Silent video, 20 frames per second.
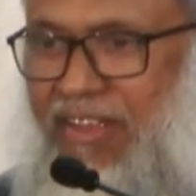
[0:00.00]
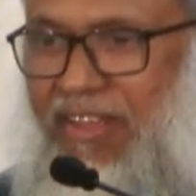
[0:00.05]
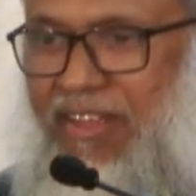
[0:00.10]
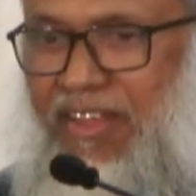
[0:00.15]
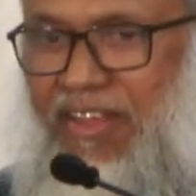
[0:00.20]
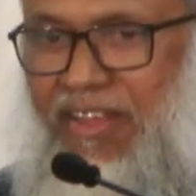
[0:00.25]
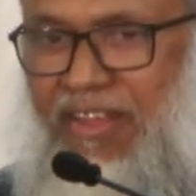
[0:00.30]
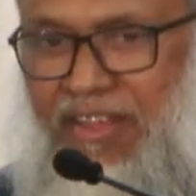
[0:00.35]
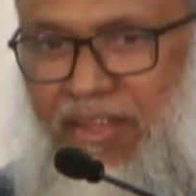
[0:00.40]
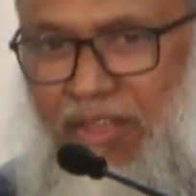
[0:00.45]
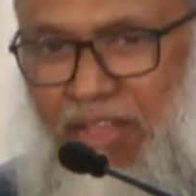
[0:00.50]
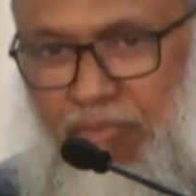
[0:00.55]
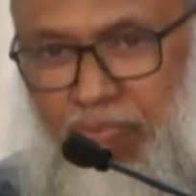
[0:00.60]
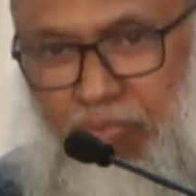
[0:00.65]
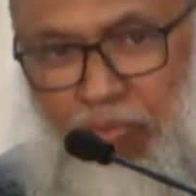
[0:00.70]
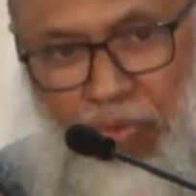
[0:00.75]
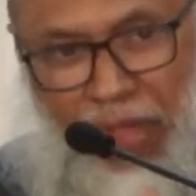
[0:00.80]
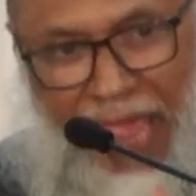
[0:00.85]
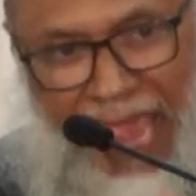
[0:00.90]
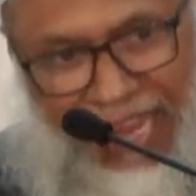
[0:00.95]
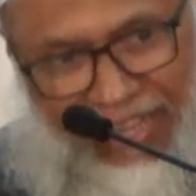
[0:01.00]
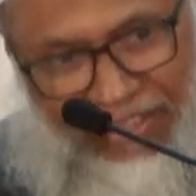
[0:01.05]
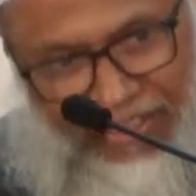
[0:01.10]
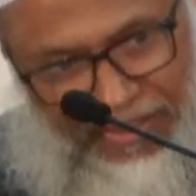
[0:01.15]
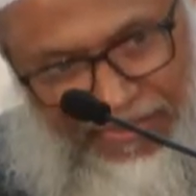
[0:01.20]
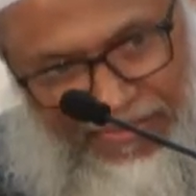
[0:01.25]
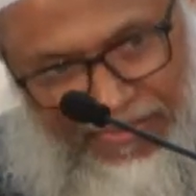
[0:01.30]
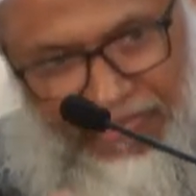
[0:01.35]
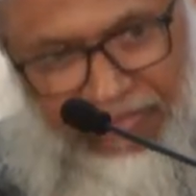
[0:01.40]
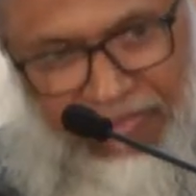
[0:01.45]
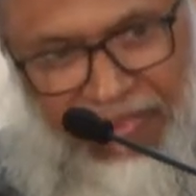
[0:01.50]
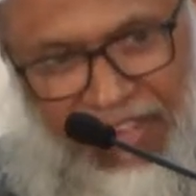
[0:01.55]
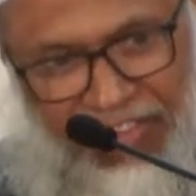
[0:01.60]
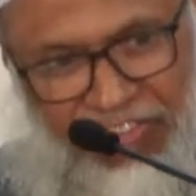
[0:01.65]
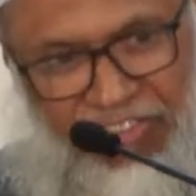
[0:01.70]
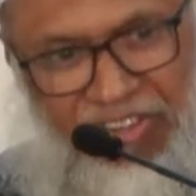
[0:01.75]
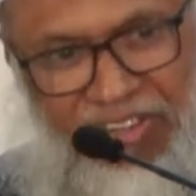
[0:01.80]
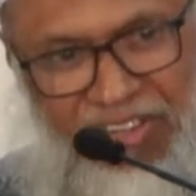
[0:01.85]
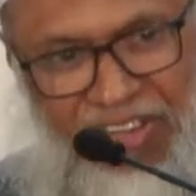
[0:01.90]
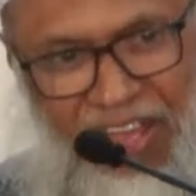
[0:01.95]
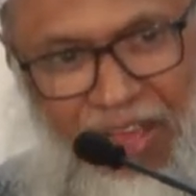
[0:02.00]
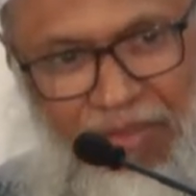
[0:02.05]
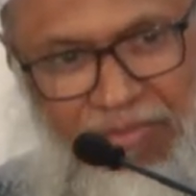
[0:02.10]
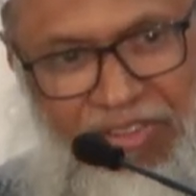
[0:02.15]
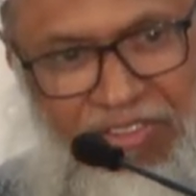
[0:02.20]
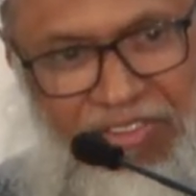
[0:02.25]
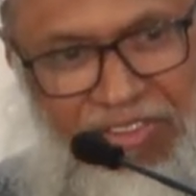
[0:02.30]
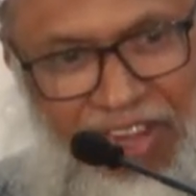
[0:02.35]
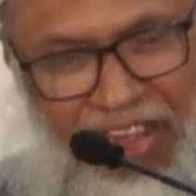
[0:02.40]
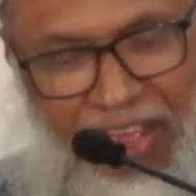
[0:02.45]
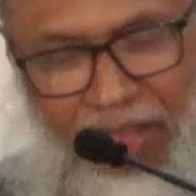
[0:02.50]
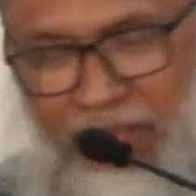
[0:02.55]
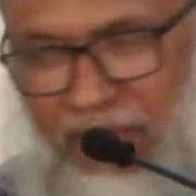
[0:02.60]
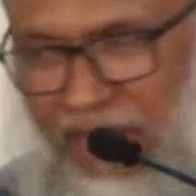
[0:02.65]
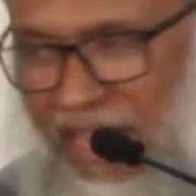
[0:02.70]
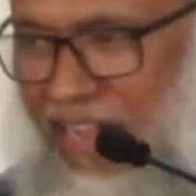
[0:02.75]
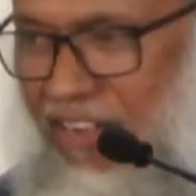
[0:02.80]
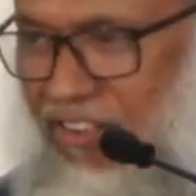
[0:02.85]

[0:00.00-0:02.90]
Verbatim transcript: a, a proactive agenda of the Sahaba and